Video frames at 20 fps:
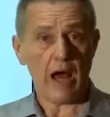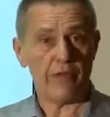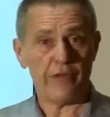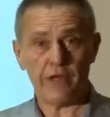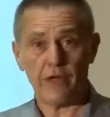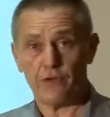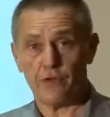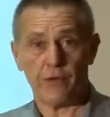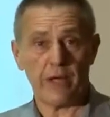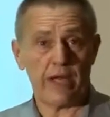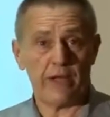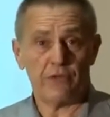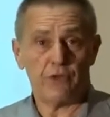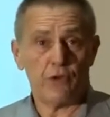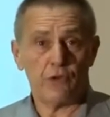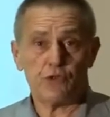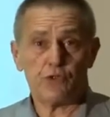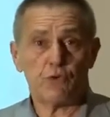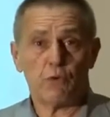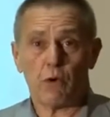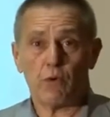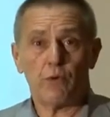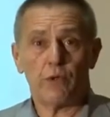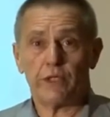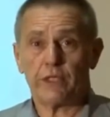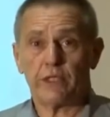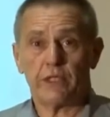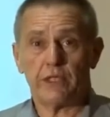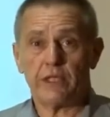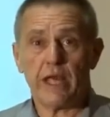On the other hand, those who are
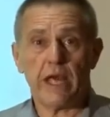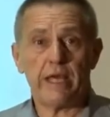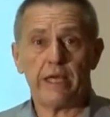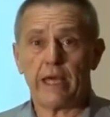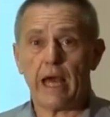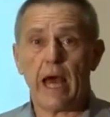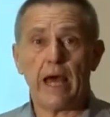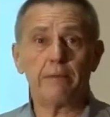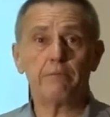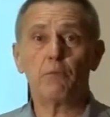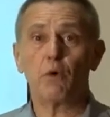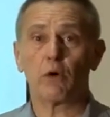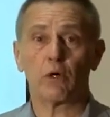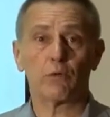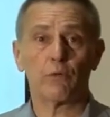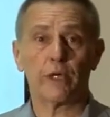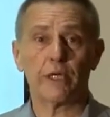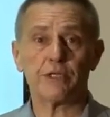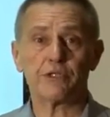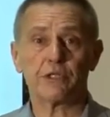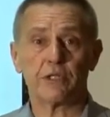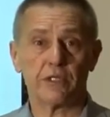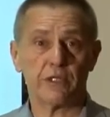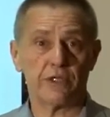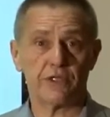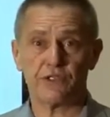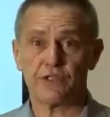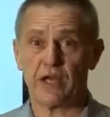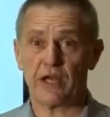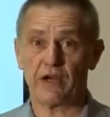willing to take on more risk and
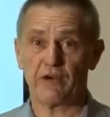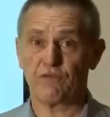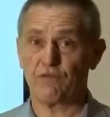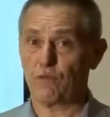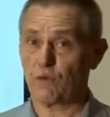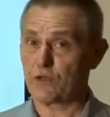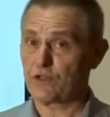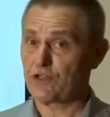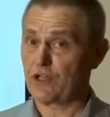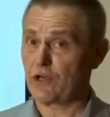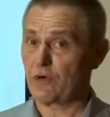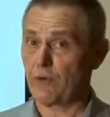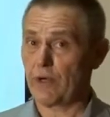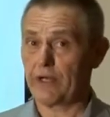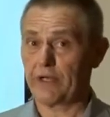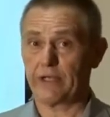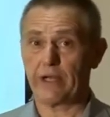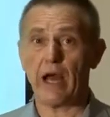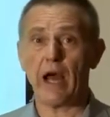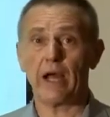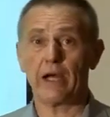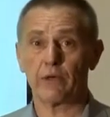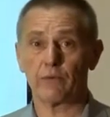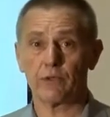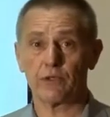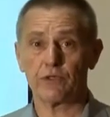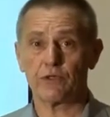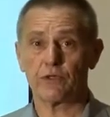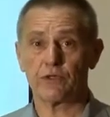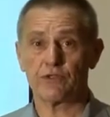the desire for generating higher
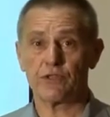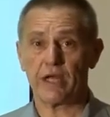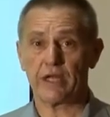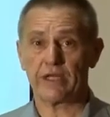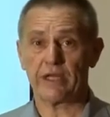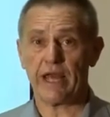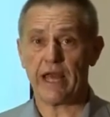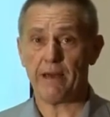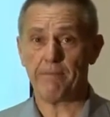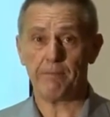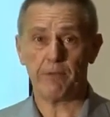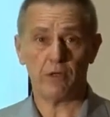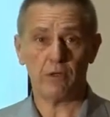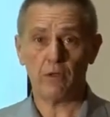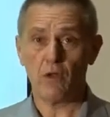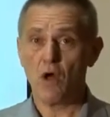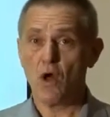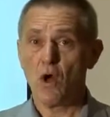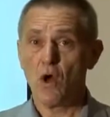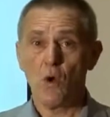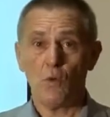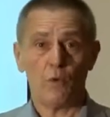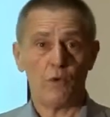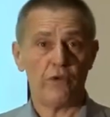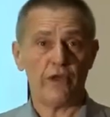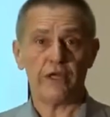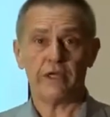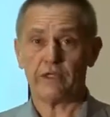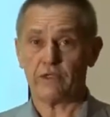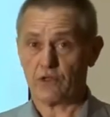returns on capital, well,
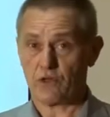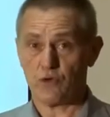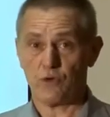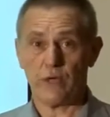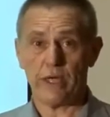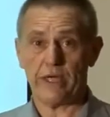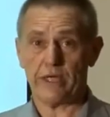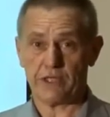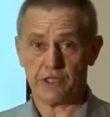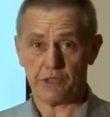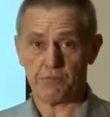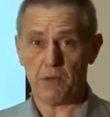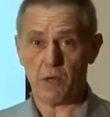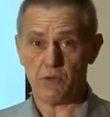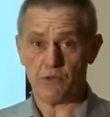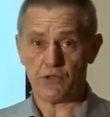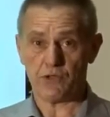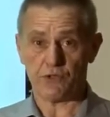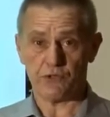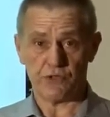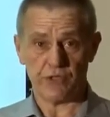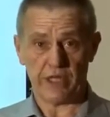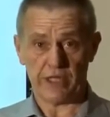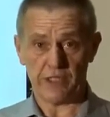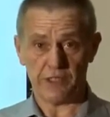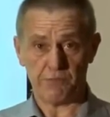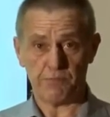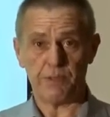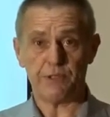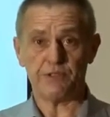they can create exposures, that
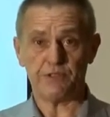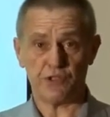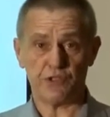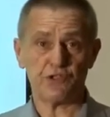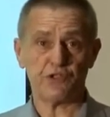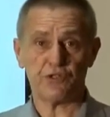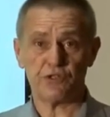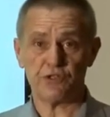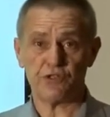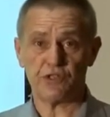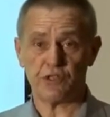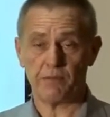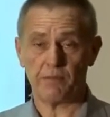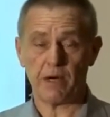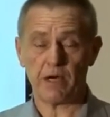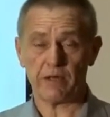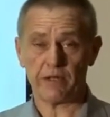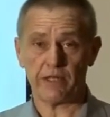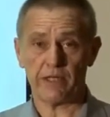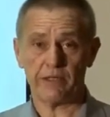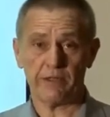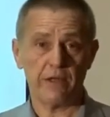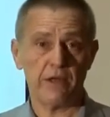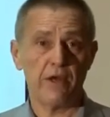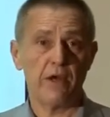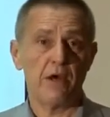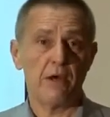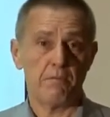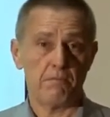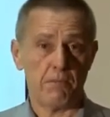is, positions in the market,
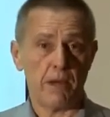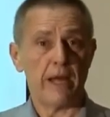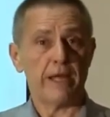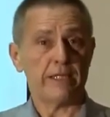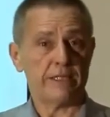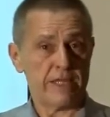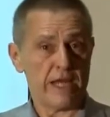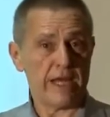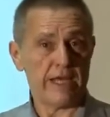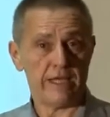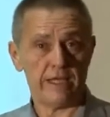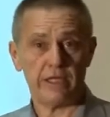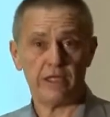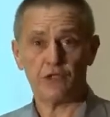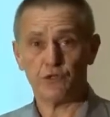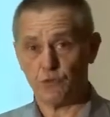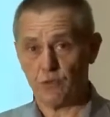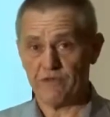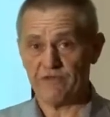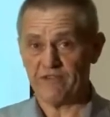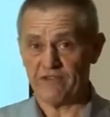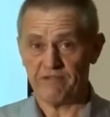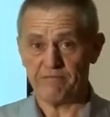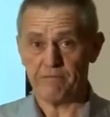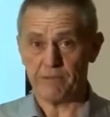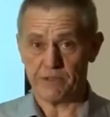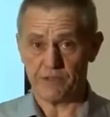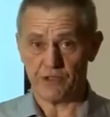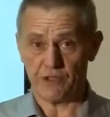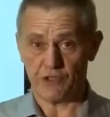by taking a
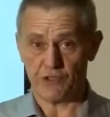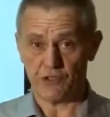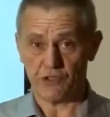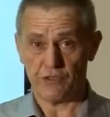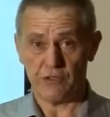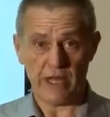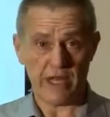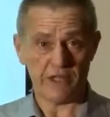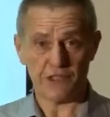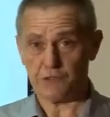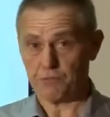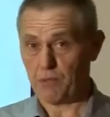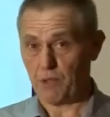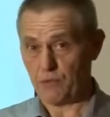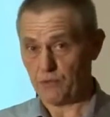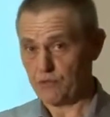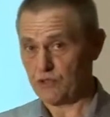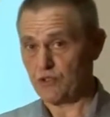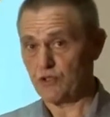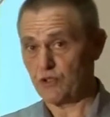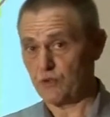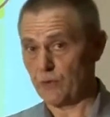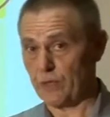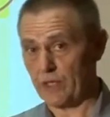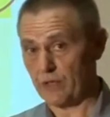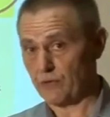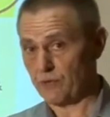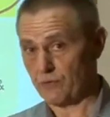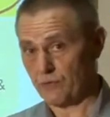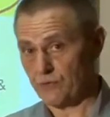derivative position as opposed to
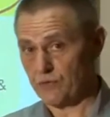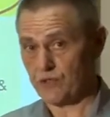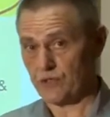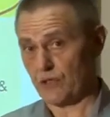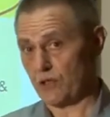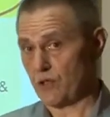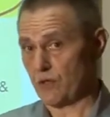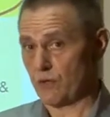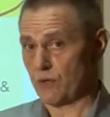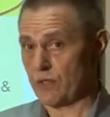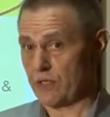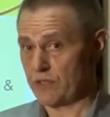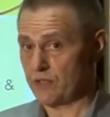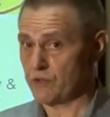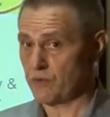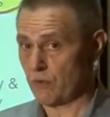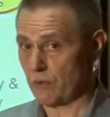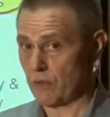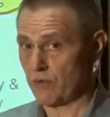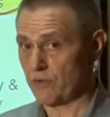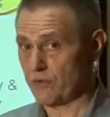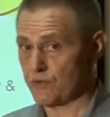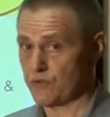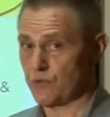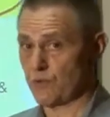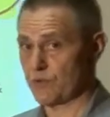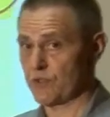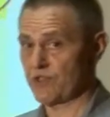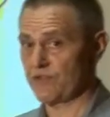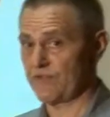doing it through securities or other
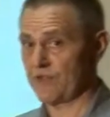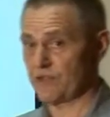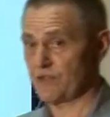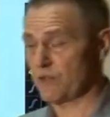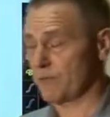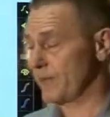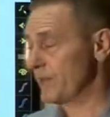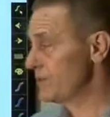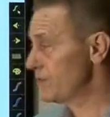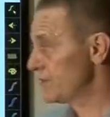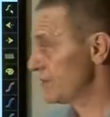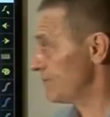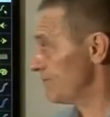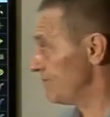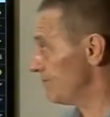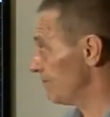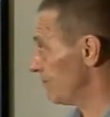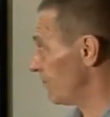sorts of instruments.